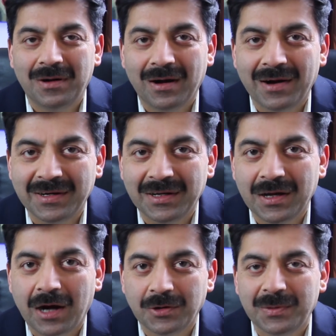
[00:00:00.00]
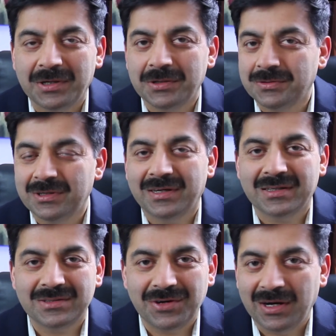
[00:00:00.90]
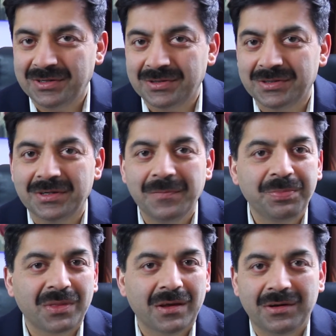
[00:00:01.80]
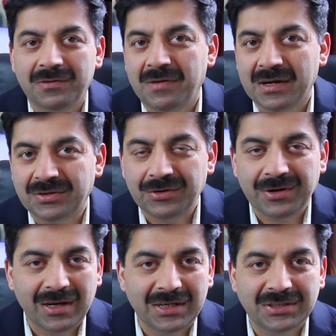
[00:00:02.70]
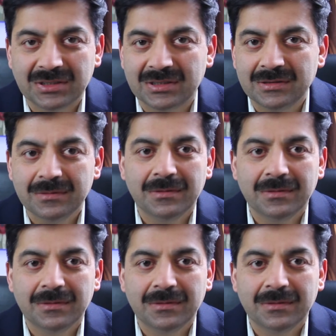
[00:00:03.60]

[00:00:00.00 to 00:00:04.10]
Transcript: writing automated unit tests later, refactoring later.